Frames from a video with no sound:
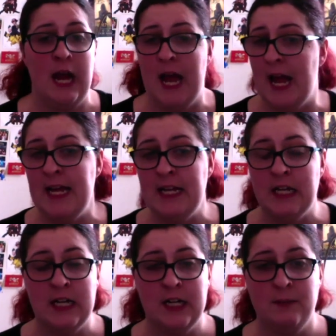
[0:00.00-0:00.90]
hey,
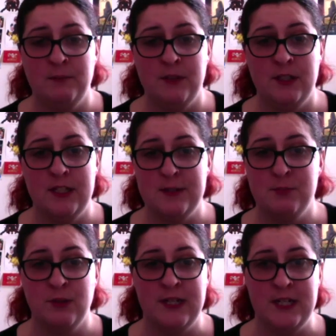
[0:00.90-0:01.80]
this
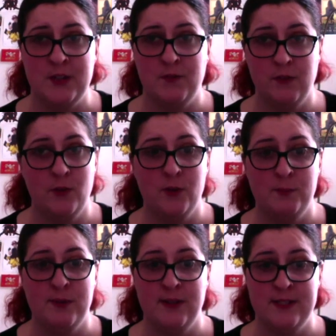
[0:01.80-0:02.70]
book is flawed,
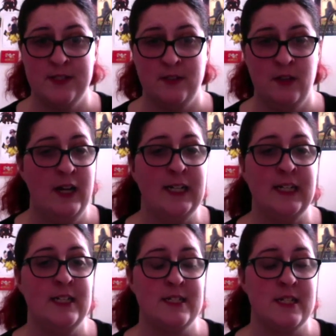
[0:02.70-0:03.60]
but I still like
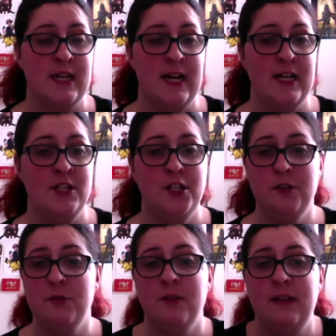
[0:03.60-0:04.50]
it. And
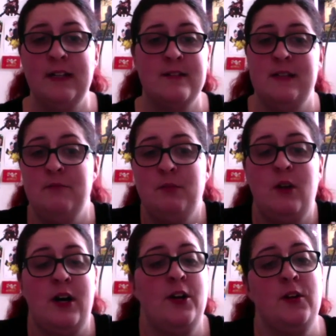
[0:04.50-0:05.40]
you are allowed to say, well,
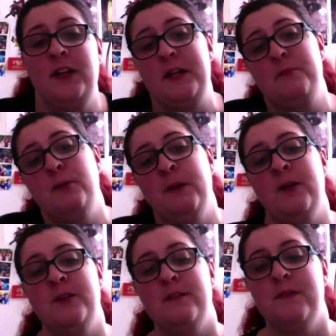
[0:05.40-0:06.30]
I don't like that book
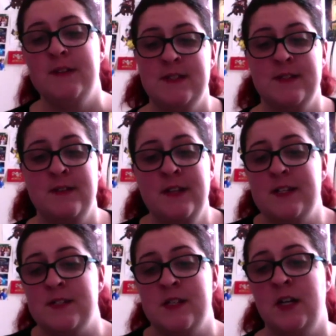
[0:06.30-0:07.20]
because of this, and
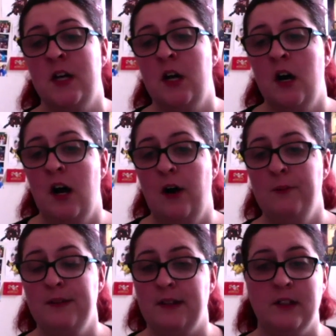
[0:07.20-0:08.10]
this. I'll
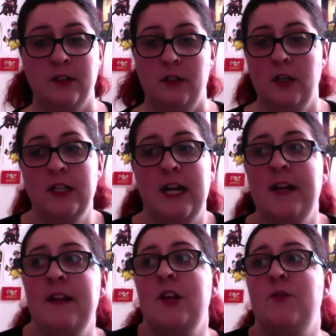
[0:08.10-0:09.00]
be like,
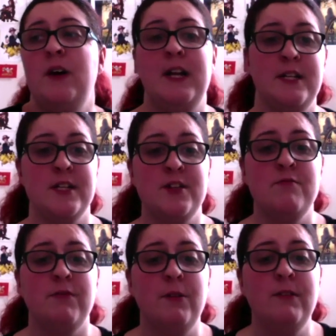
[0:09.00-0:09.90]
okay, that's fine. It
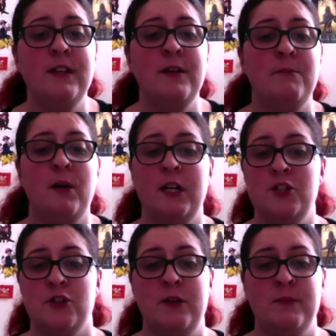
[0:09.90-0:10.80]
doesn't ruin my
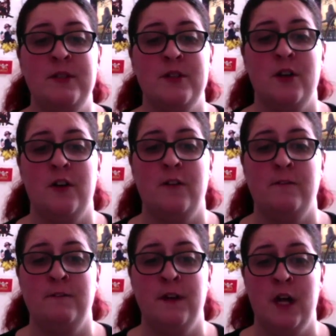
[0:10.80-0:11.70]
enjoyment
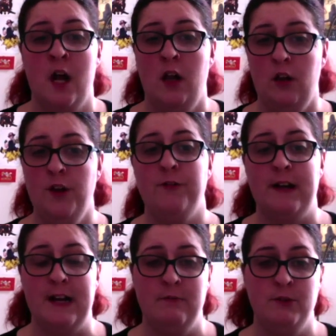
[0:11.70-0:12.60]
of Lothair.
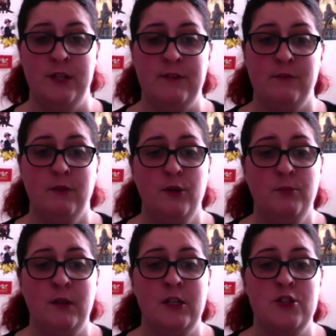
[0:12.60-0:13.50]
It would never
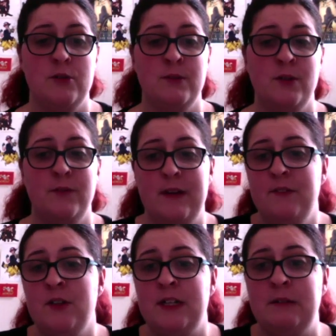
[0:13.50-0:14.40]
ruin my enjoyment of
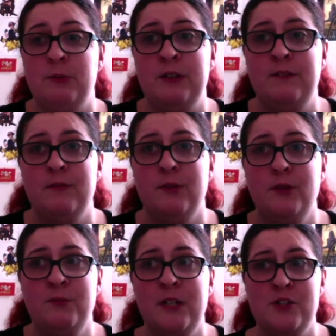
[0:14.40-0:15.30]
Ebonite. It will never
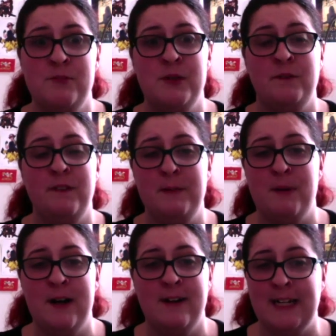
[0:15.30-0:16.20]
ruin my enjoyment of
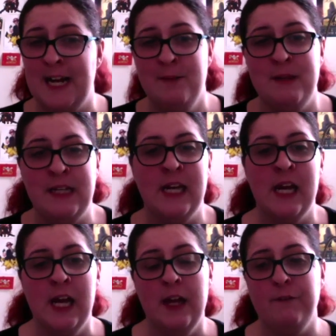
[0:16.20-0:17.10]
Vampire Academy
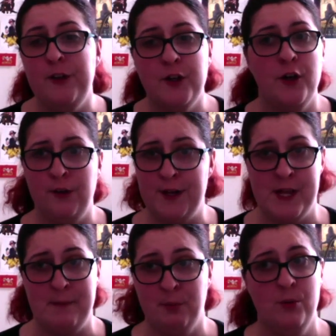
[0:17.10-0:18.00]
if you don't like
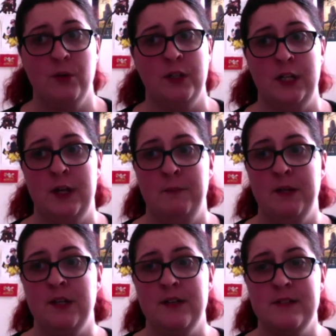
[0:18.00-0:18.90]
that book,
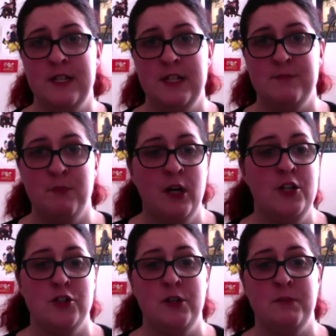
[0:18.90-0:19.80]
because it is my
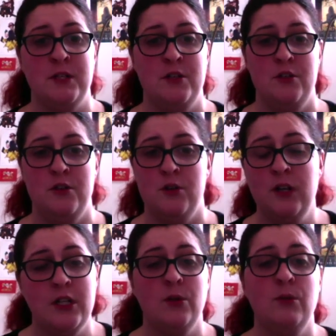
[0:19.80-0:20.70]
enjoyment,
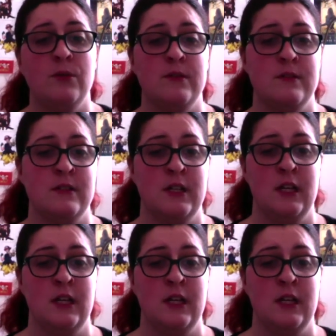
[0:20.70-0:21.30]
not yours.